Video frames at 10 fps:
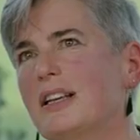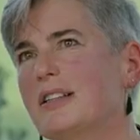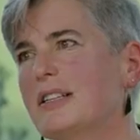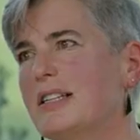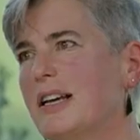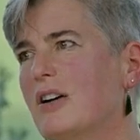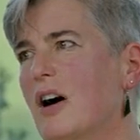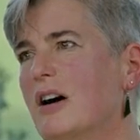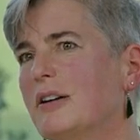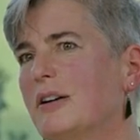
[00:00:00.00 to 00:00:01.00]
thing to take
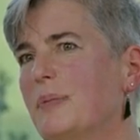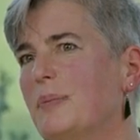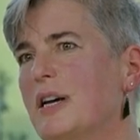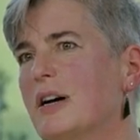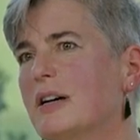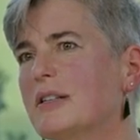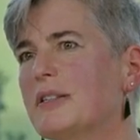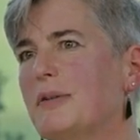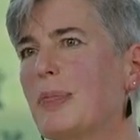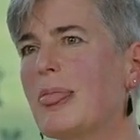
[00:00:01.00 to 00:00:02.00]
on
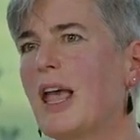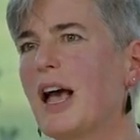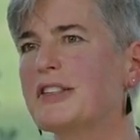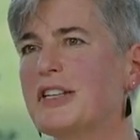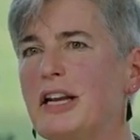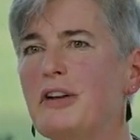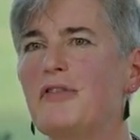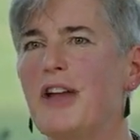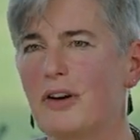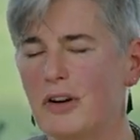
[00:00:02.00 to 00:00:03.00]
because as an
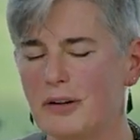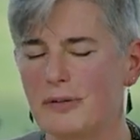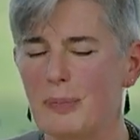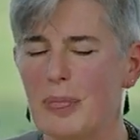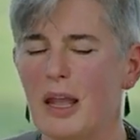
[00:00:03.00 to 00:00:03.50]
innovator,